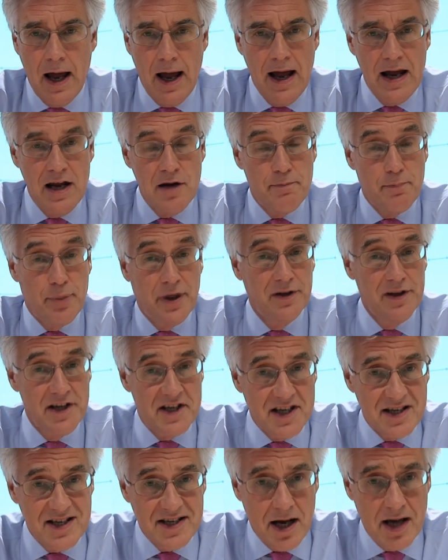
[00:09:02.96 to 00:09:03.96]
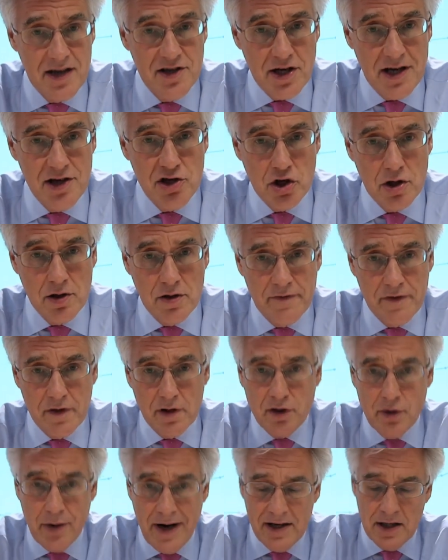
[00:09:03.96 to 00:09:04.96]
a politicization of the
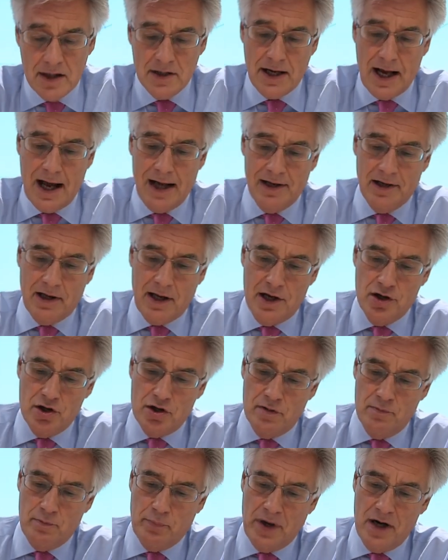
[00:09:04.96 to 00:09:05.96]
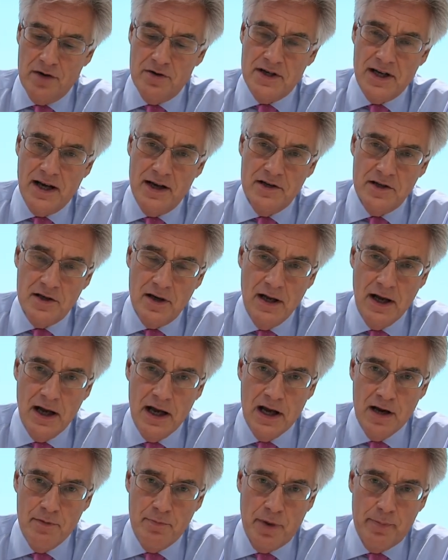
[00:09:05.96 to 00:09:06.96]
credit allocation process.
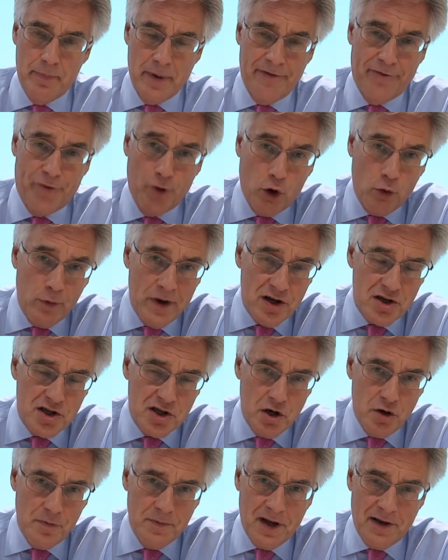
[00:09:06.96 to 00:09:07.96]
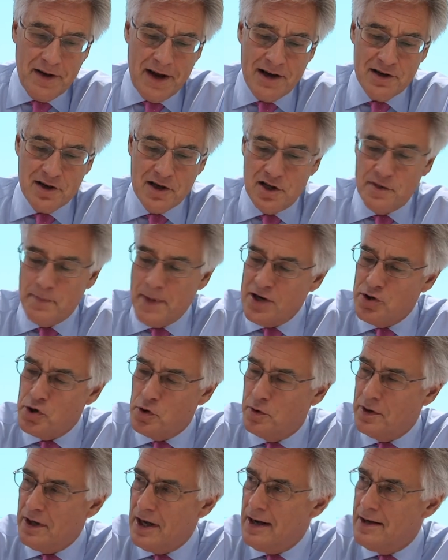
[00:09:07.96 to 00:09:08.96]
But before we assume that that's a
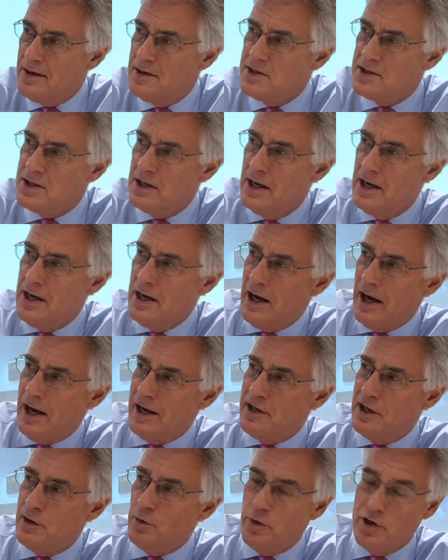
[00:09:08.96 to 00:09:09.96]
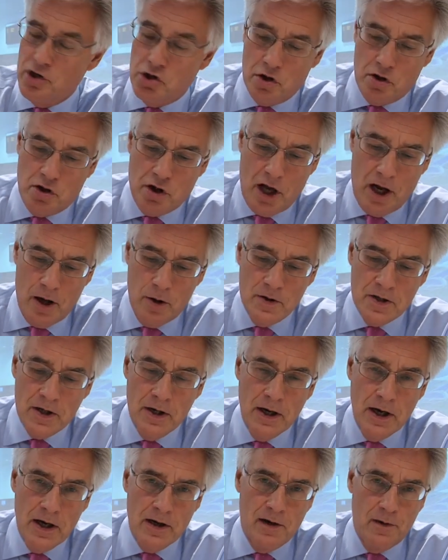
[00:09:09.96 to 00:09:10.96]
special case, I think we should note
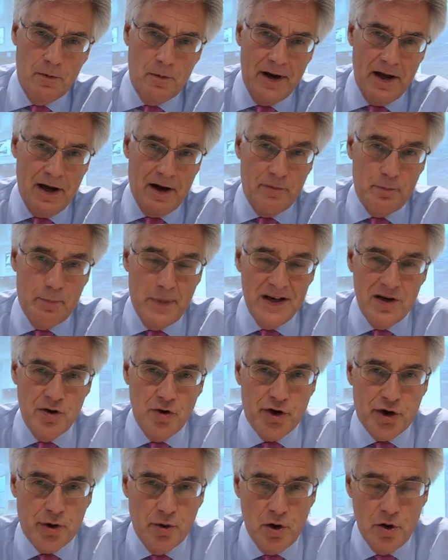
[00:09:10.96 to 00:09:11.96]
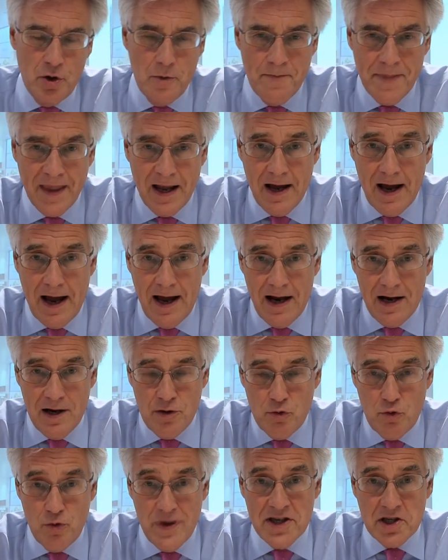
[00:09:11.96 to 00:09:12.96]
that we have been through a
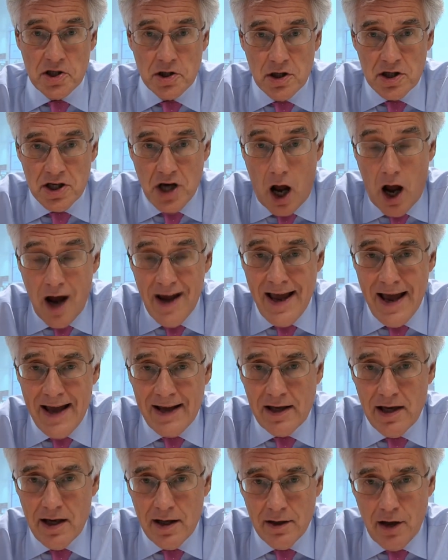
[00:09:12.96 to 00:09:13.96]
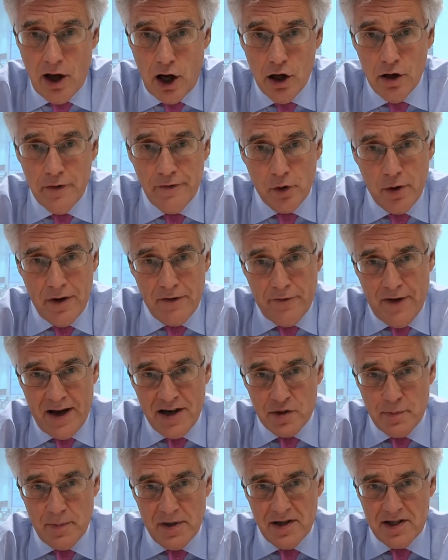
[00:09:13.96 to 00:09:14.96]
recent Hayekian
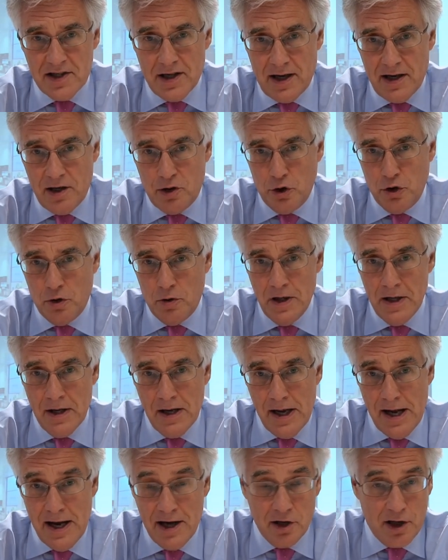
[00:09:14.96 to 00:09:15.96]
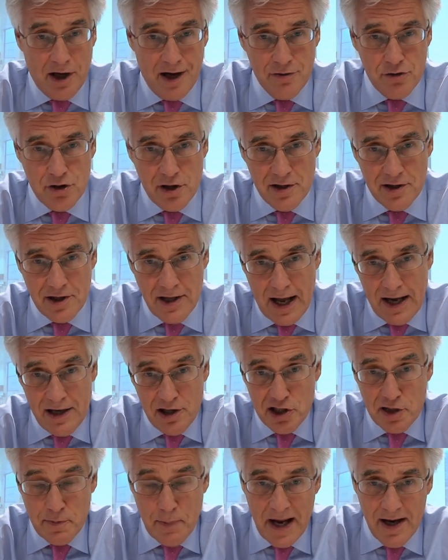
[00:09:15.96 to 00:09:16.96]
overinvestment cycle in countries
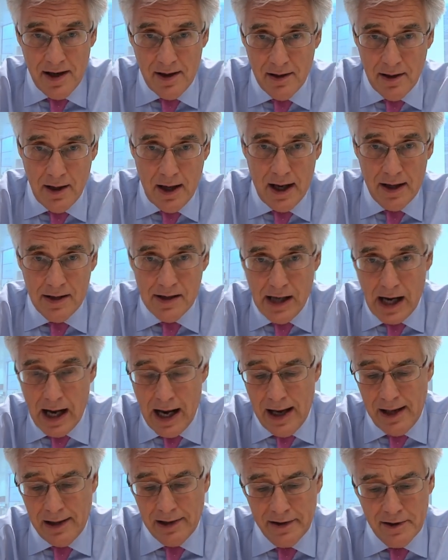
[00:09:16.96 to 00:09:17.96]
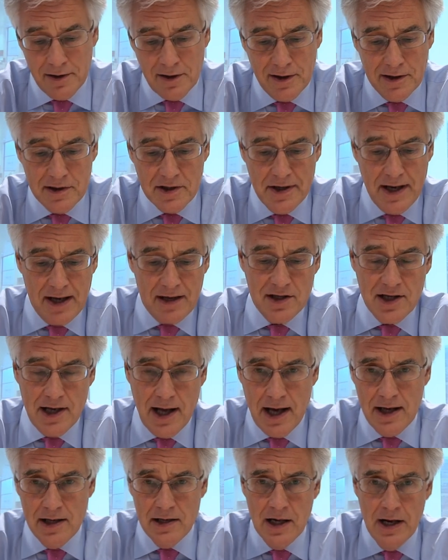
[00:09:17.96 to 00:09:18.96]
like Spain and Ireland. This next
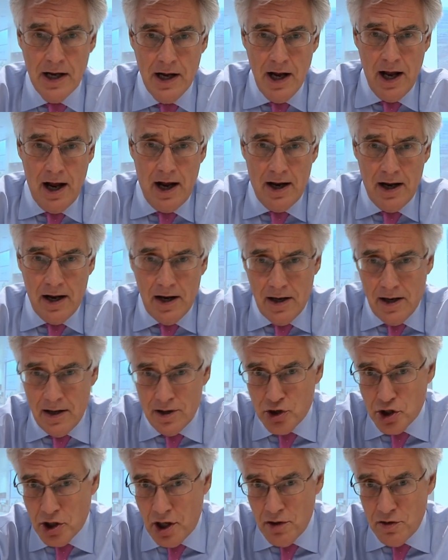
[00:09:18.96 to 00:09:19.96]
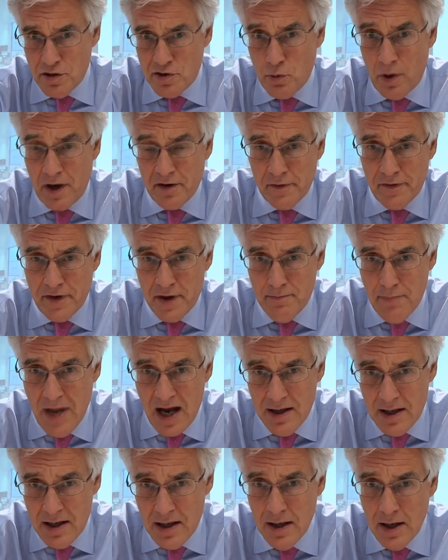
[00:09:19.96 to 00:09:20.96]
slide shows one of the
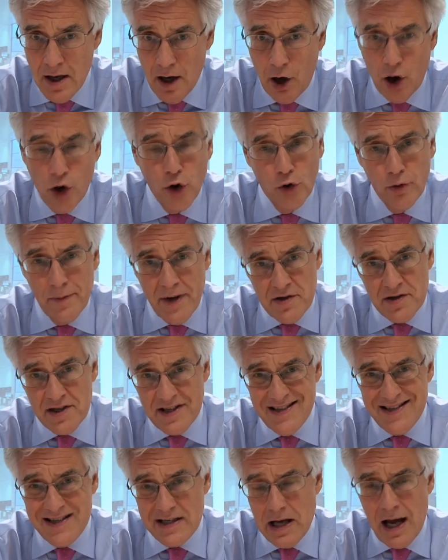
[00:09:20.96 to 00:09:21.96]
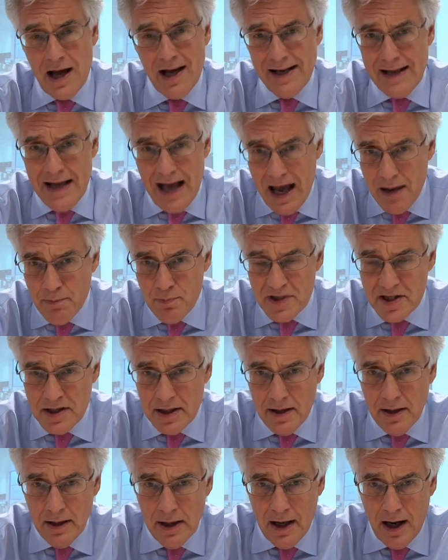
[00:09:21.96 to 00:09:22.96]
many almost entirely
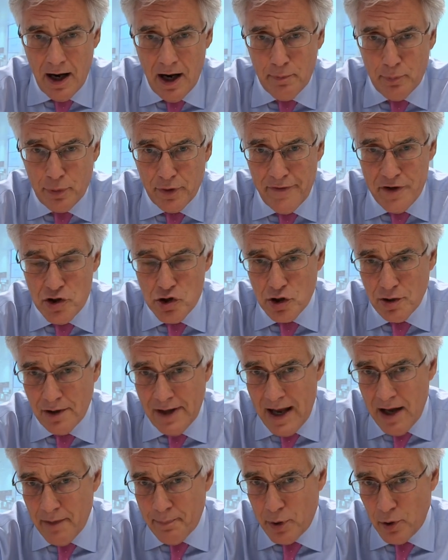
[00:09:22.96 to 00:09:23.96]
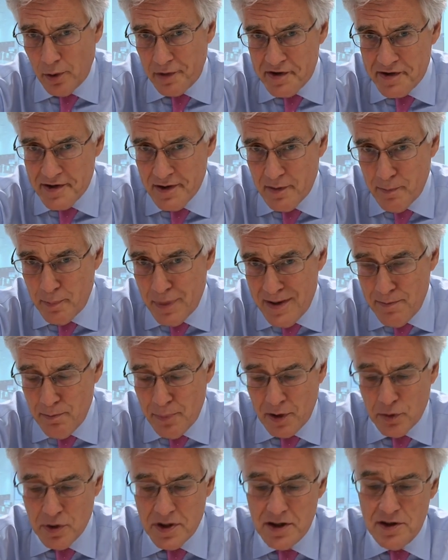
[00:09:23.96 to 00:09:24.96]
empty provincial airports that have been
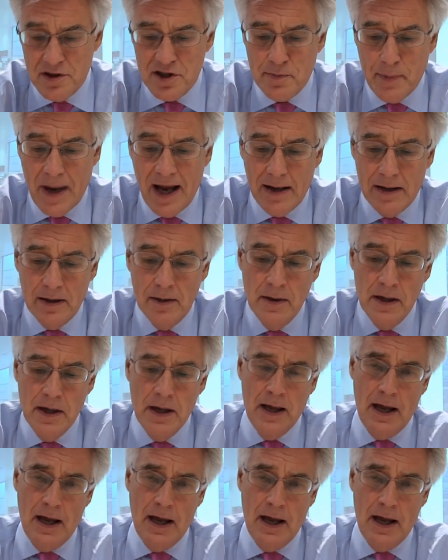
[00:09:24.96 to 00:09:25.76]
built in Spain.